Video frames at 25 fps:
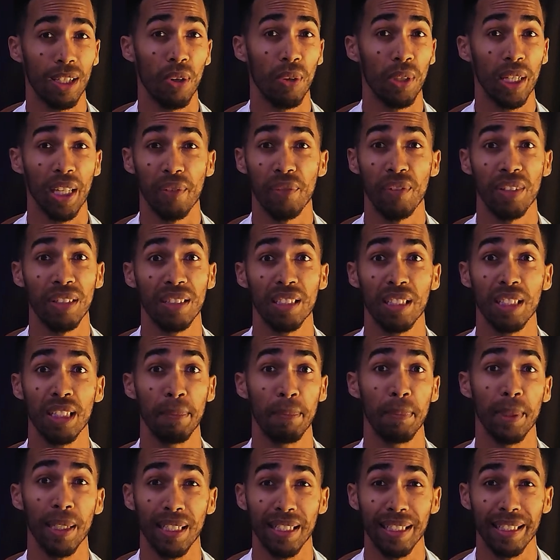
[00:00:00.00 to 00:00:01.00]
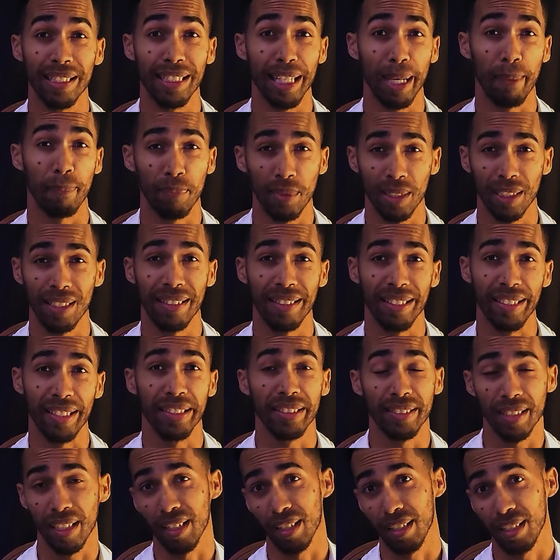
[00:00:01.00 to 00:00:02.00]
going even deeper in depth and
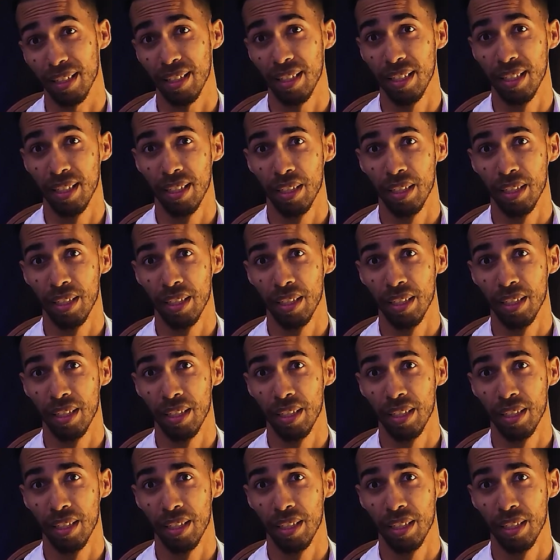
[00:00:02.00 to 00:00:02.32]
detail